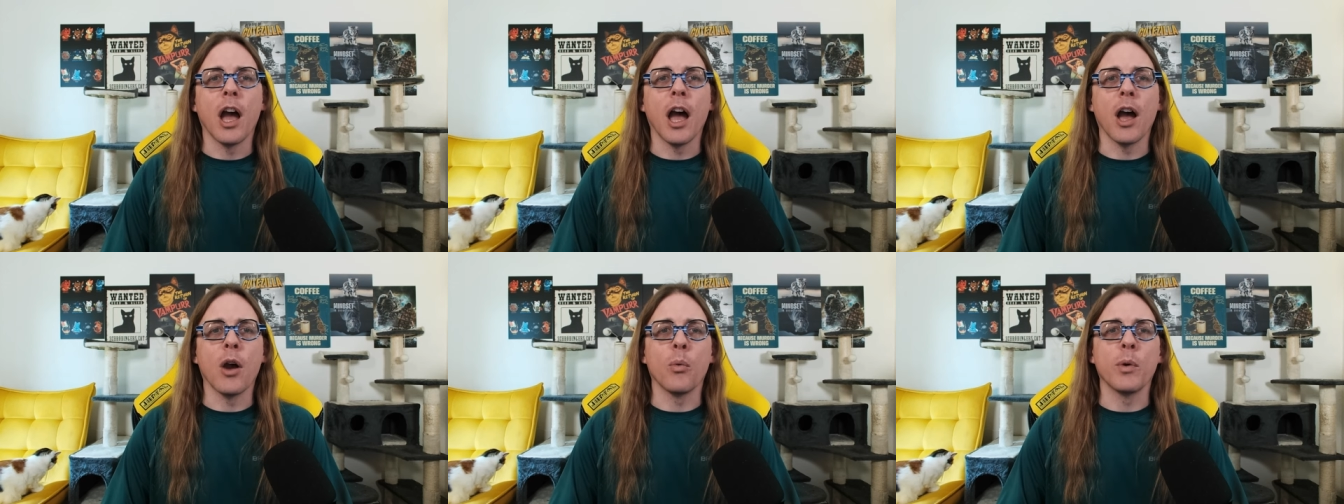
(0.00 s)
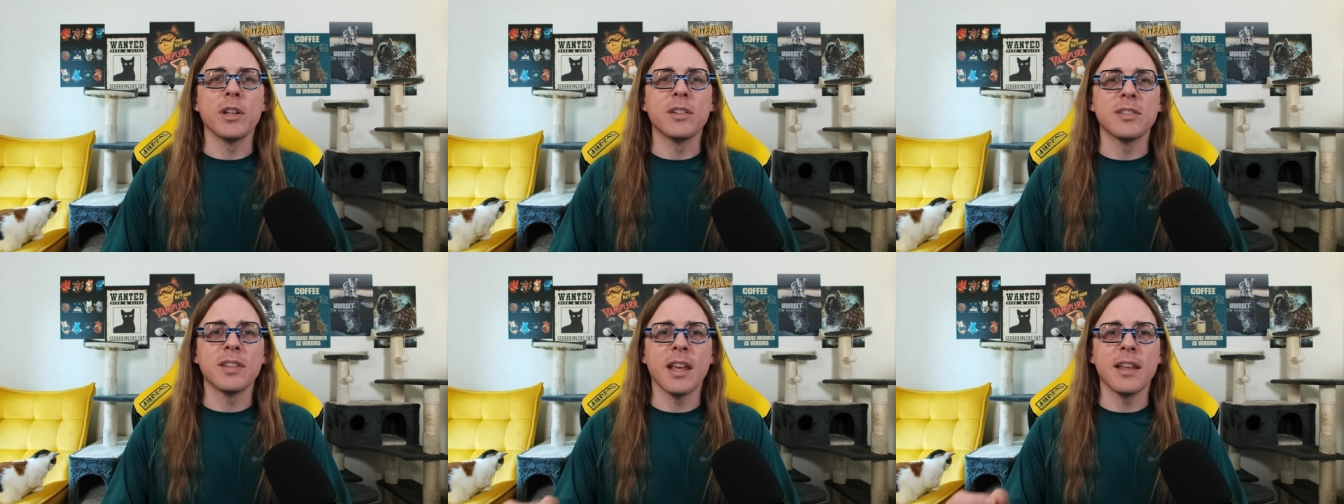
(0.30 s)
uh,
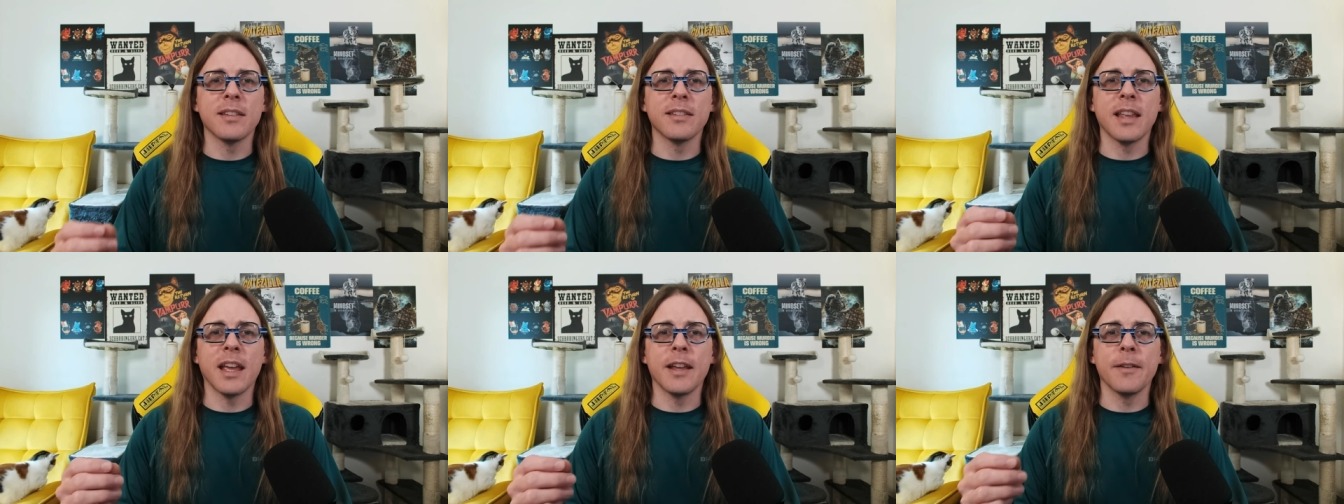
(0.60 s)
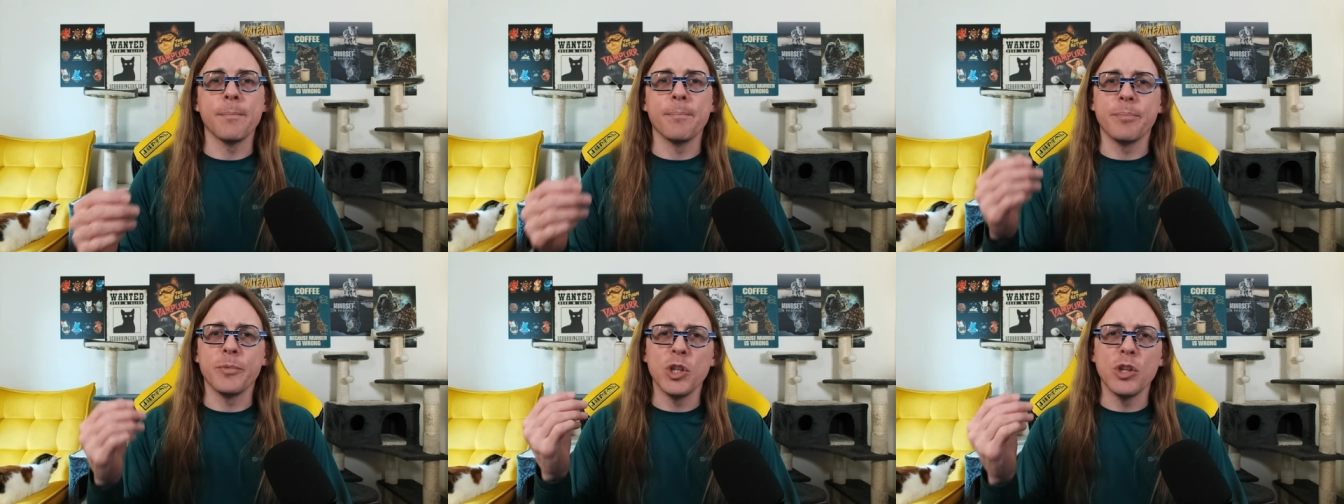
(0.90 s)
which says
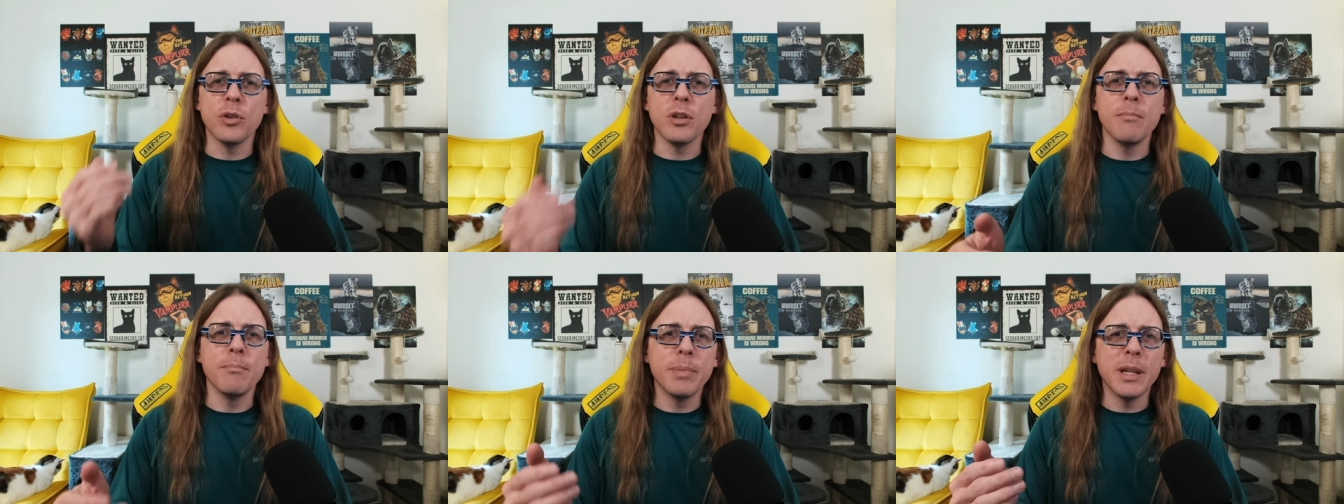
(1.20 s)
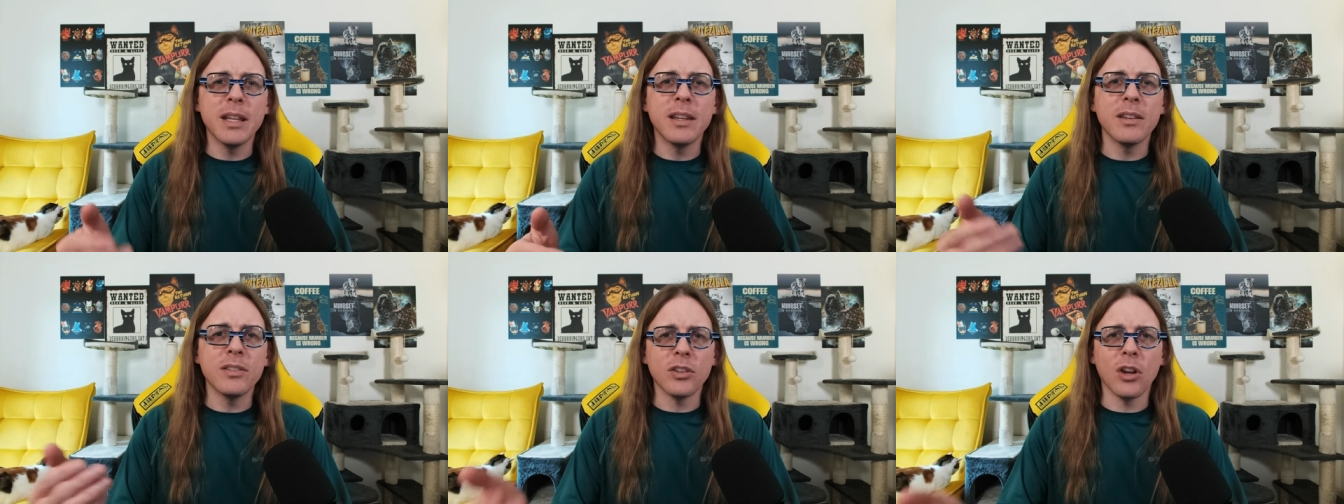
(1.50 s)
that you can
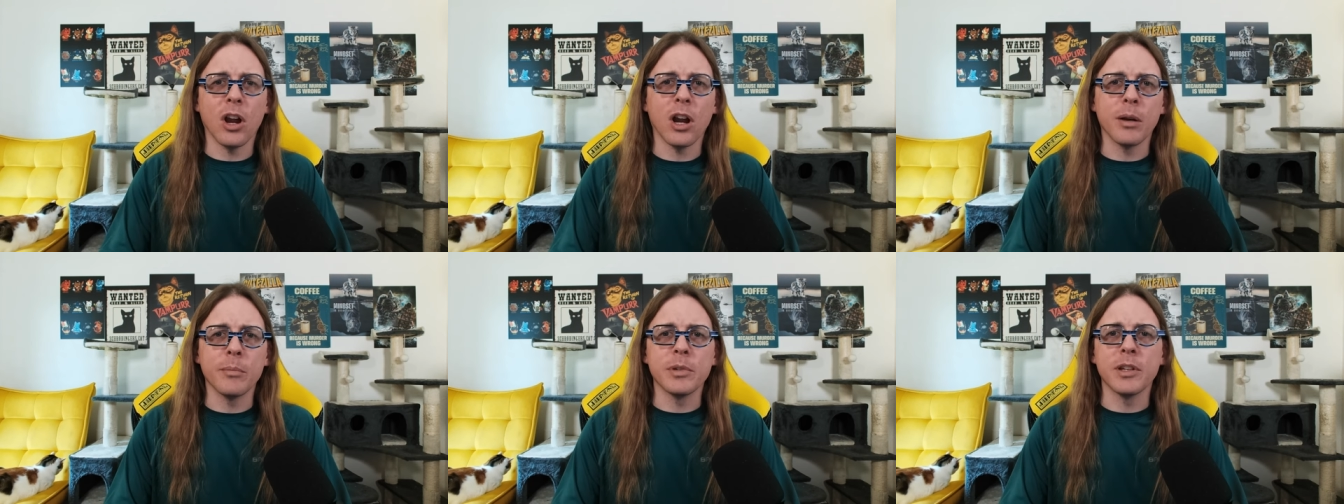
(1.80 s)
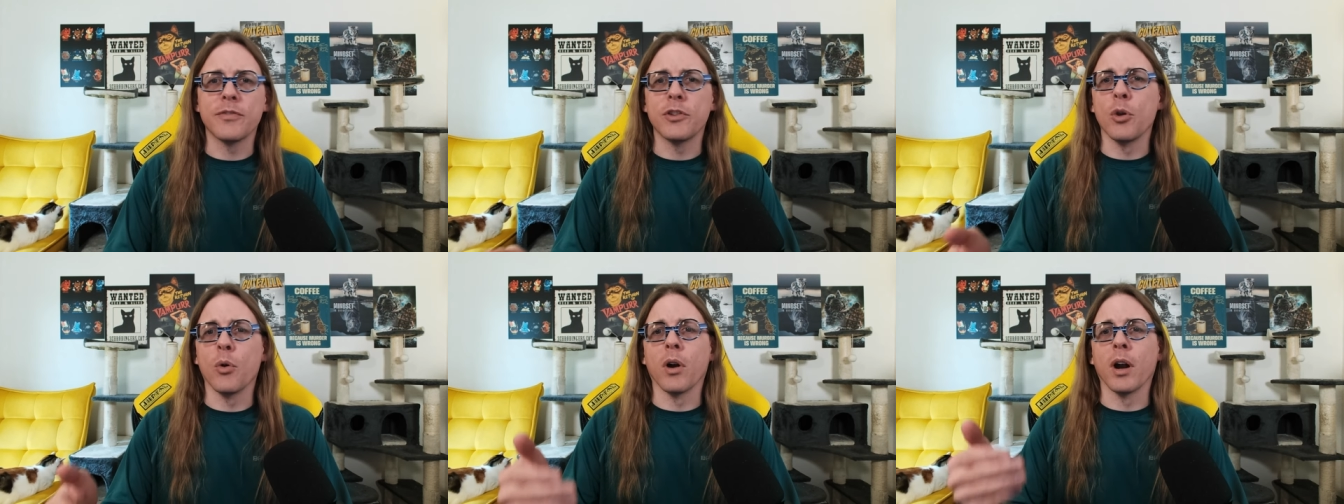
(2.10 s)
be disarmed
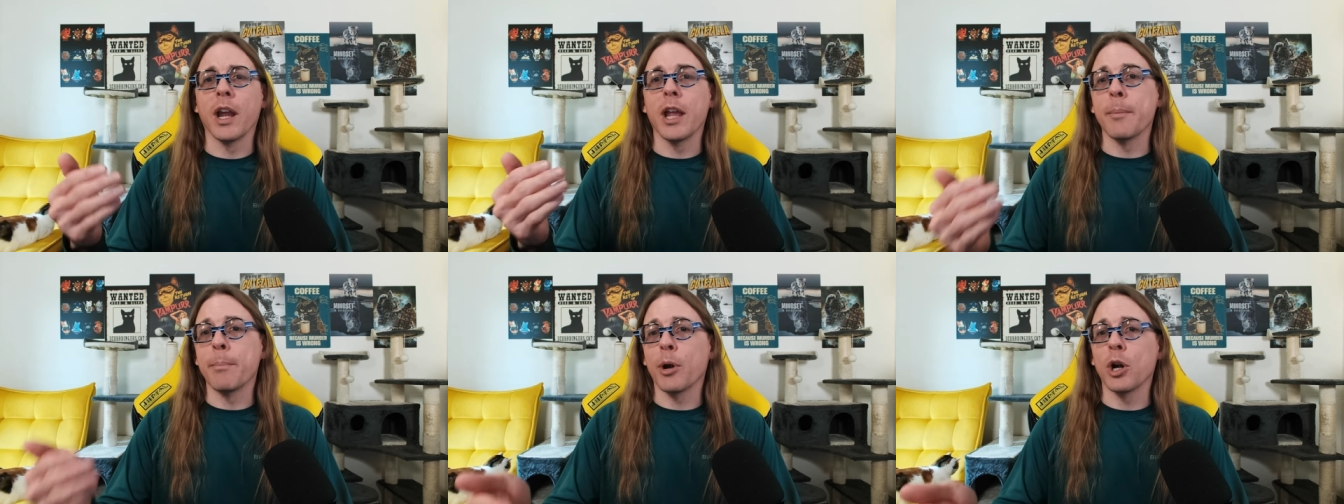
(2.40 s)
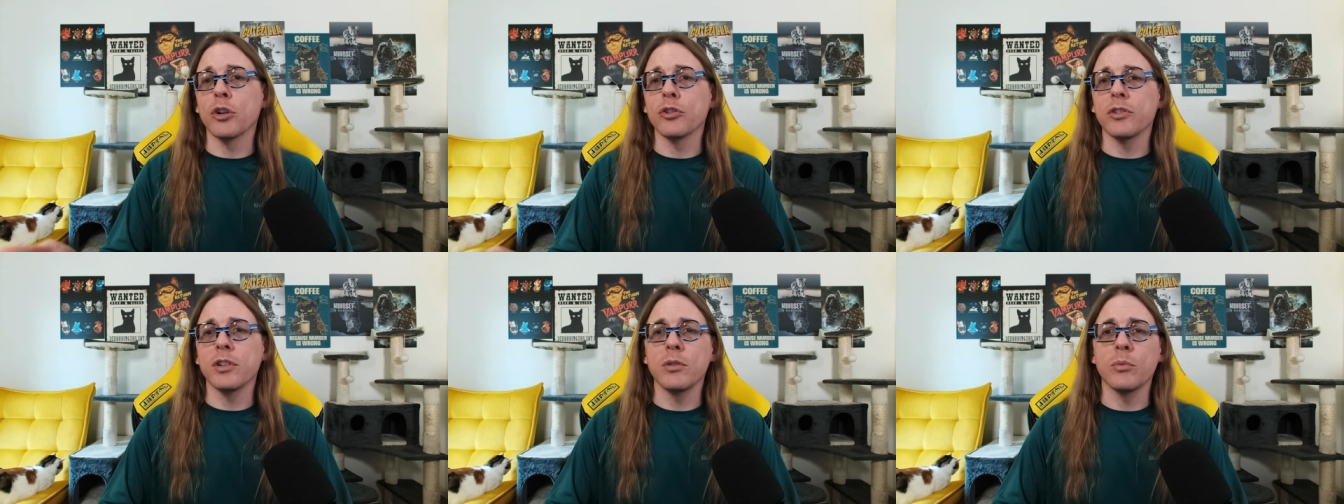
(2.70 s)
if you are a
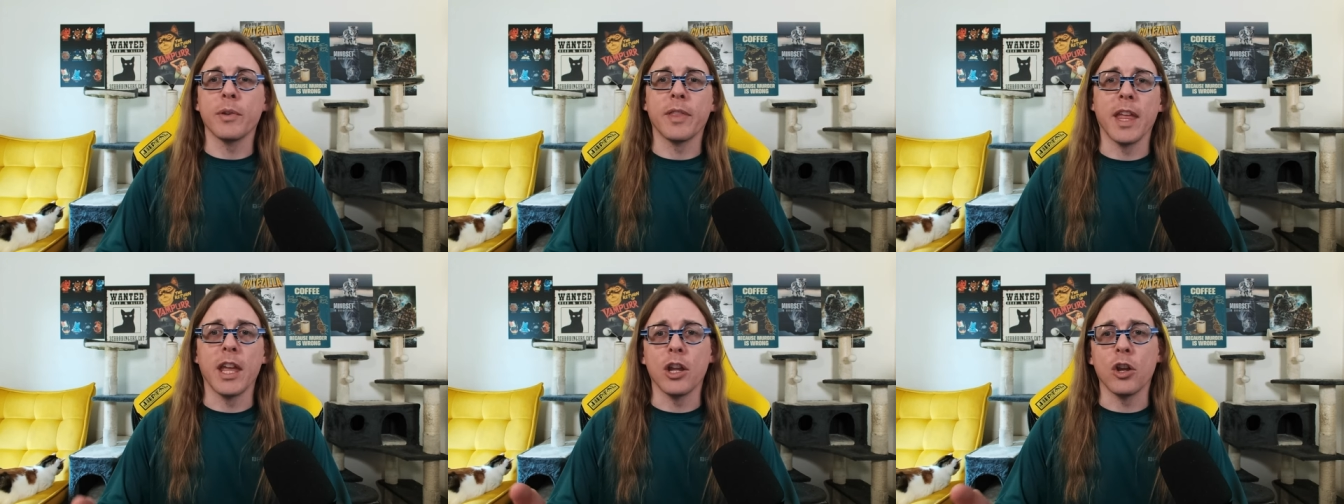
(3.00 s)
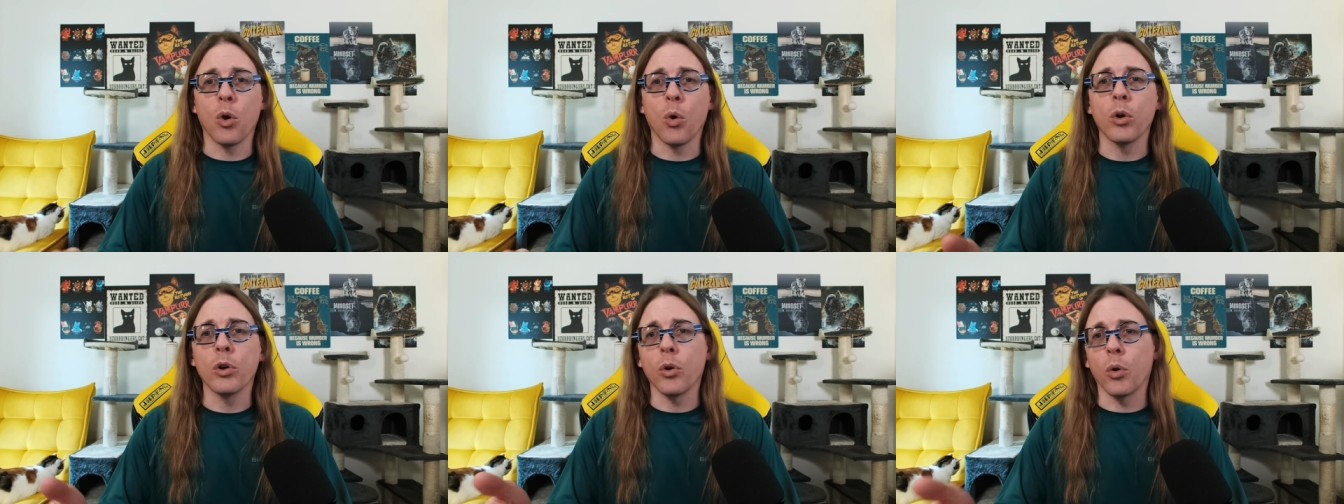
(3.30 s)
person with a
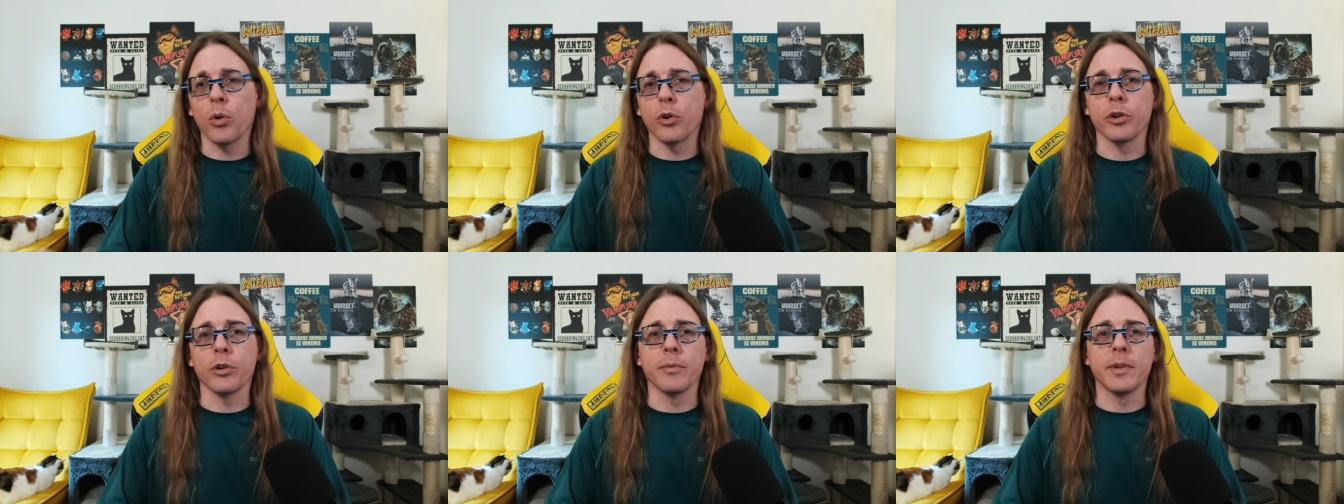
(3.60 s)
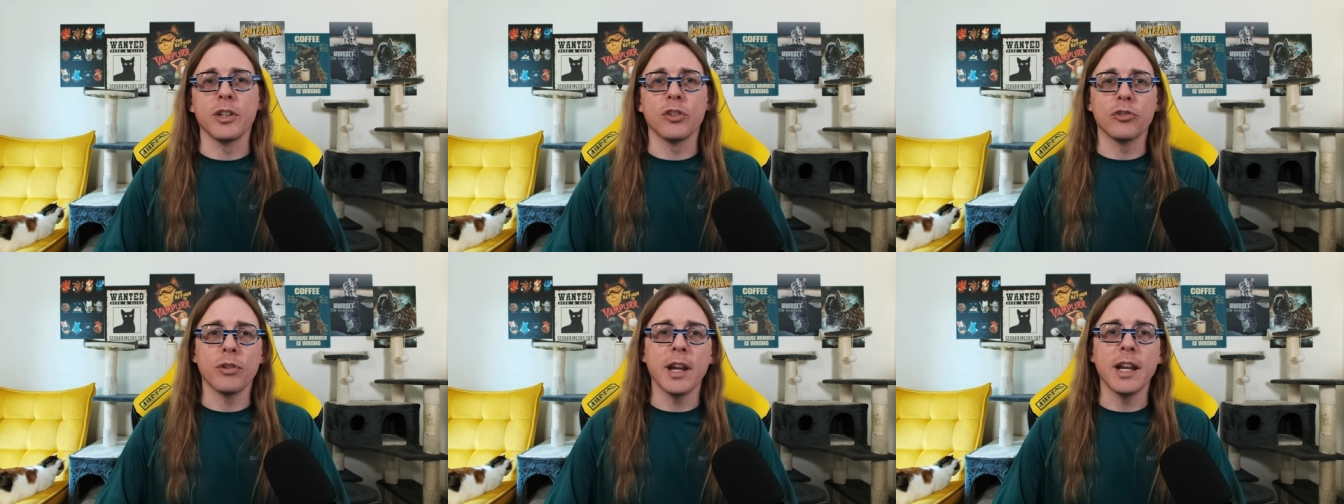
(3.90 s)
court order
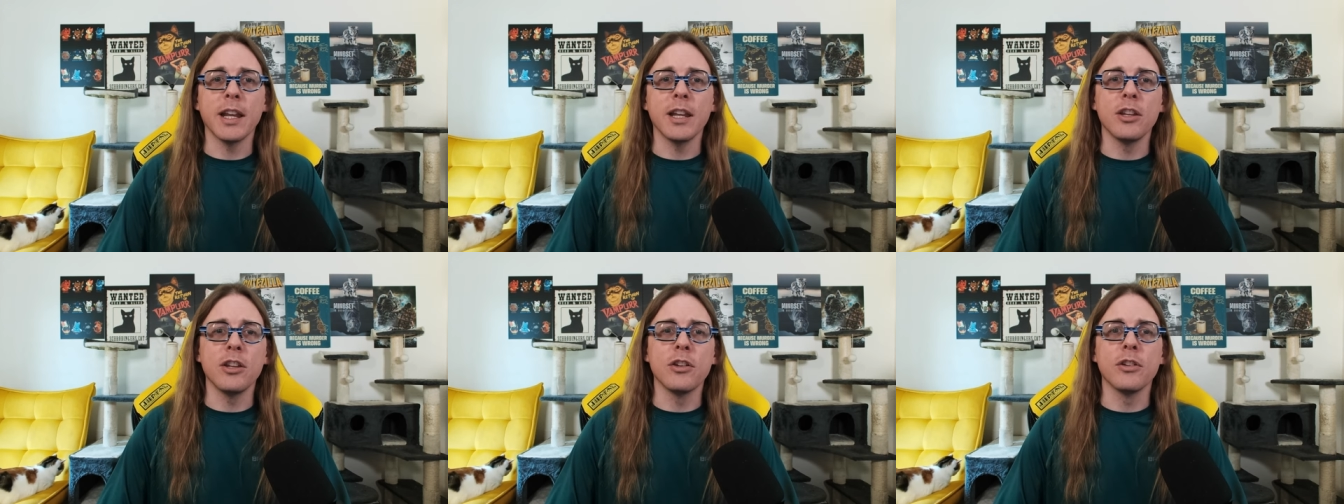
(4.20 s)
restraining